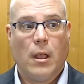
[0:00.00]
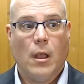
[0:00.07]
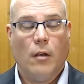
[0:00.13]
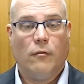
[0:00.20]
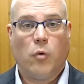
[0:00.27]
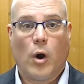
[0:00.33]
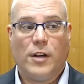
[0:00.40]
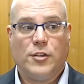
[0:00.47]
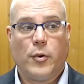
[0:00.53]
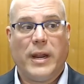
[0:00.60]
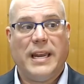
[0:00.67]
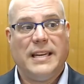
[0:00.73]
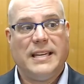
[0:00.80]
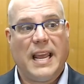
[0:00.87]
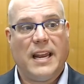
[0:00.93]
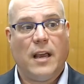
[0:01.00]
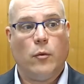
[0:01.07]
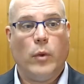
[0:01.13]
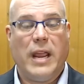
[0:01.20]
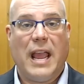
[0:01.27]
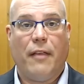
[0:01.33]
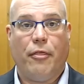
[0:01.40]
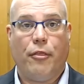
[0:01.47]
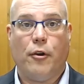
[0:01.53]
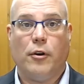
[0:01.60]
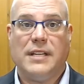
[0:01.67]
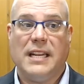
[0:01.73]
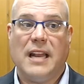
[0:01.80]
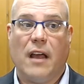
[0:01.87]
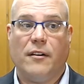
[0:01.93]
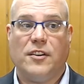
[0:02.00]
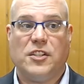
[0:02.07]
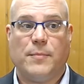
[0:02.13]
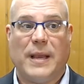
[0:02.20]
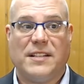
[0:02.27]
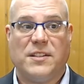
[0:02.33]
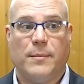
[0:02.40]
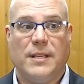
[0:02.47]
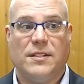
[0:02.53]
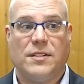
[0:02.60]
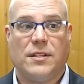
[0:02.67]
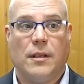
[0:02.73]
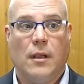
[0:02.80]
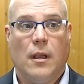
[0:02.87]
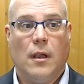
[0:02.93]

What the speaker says: For our training data, we had 1,300 specimens.